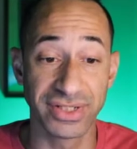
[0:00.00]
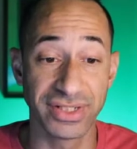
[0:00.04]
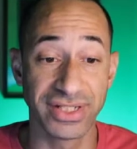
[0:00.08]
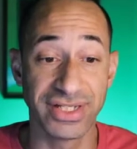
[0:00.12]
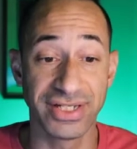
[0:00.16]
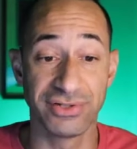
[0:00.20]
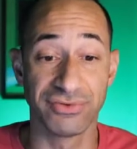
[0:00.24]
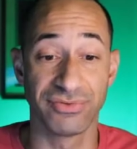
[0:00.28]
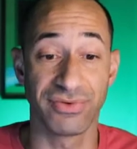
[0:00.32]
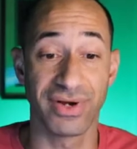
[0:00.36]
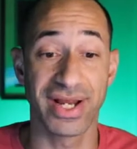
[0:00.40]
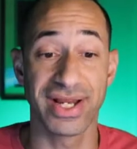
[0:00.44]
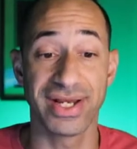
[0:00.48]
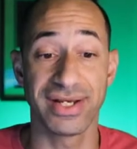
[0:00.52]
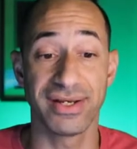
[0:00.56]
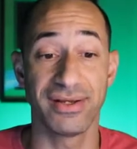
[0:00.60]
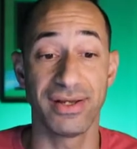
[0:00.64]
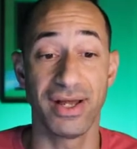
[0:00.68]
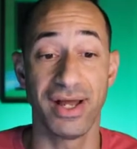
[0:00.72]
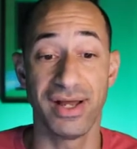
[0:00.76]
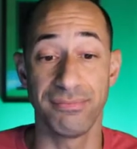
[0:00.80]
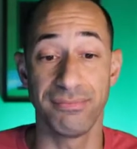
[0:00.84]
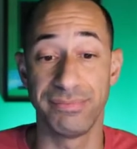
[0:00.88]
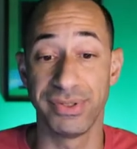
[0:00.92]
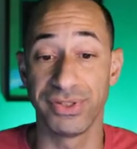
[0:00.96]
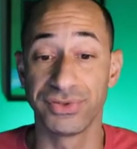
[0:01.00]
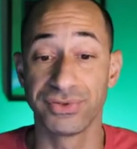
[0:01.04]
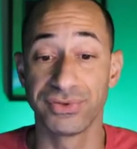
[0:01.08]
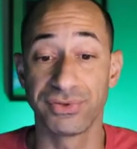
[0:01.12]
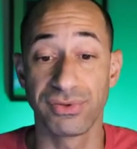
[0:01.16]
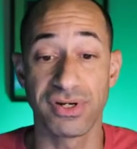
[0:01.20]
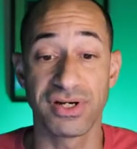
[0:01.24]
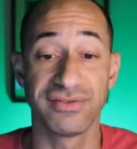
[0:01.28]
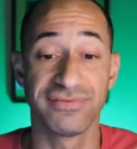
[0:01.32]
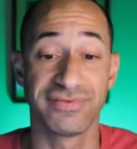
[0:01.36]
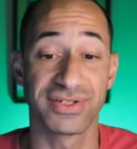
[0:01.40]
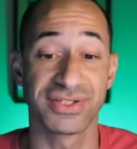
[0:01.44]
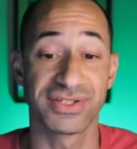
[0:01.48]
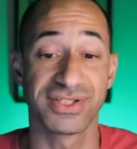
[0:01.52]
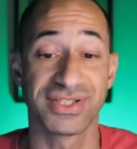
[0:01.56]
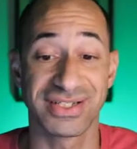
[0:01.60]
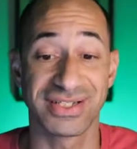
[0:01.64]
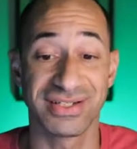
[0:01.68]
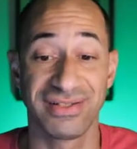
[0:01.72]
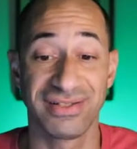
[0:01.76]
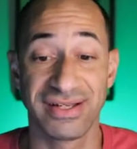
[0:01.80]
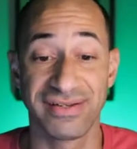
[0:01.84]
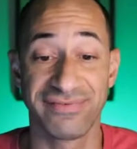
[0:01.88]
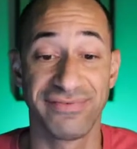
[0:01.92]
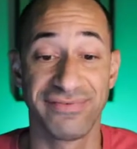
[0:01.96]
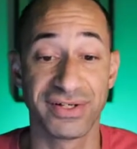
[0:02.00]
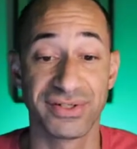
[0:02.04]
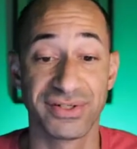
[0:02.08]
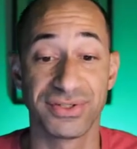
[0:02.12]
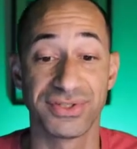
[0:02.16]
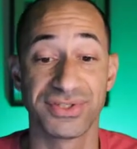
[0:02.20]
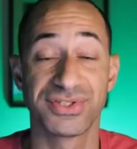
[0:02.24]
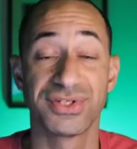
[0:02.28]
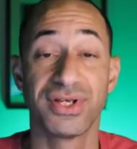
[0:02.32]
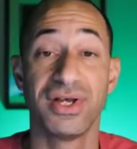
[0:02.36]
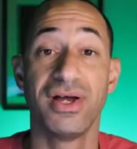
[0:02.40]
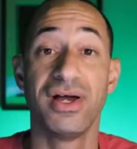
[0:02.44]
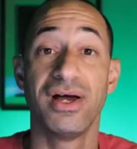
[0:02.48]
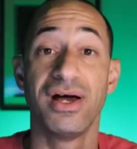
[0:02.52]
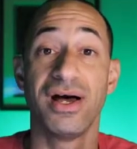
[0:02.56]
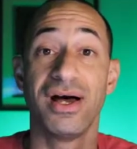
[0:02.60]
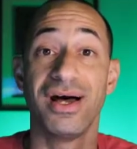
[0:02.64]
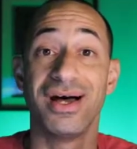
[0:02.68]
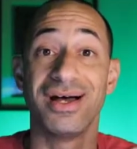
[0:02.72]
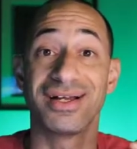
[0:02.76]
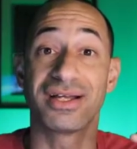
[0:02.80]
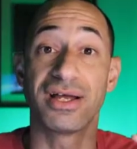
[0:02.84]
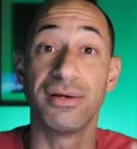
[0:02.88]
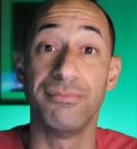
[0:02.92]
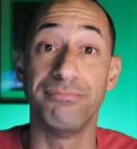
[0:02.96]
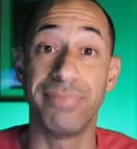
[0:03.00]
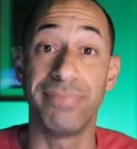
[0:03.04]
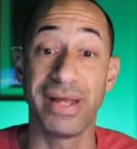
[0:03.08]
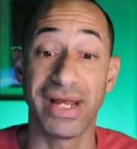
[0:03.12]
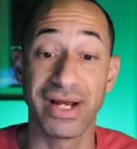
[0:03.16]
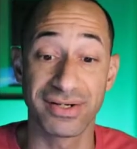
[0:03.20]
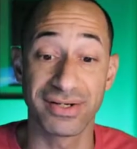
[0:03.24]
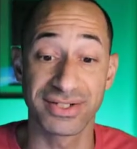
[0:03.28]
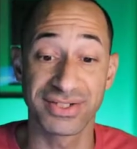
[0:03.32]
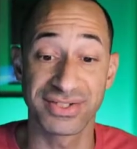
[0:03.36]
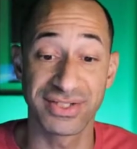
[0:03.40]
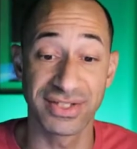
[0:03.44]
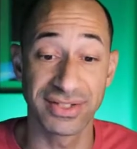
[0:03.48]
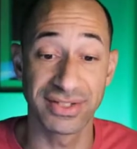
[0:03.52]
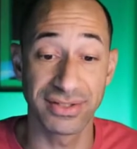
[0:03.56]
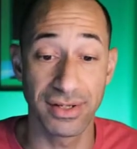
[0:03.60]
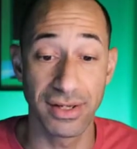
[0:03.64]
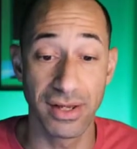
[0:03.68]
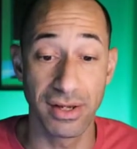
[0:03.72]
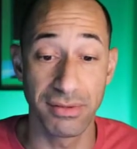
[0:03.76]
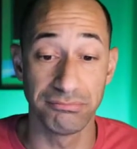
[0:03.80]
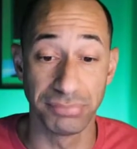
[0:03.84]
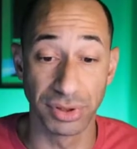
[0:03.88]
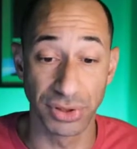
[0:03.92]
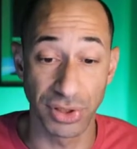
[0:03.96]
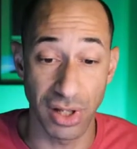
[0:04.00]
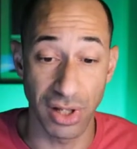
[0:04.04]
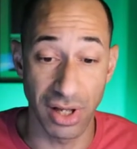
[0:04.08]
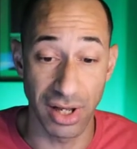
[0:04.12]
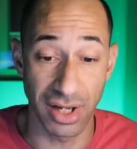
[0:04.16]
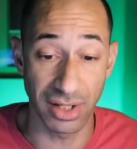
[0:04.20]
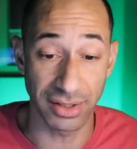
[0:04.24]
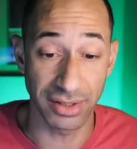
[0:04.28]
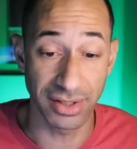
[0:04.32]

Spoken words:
great Builderall versus ClickFunnels comparison blog.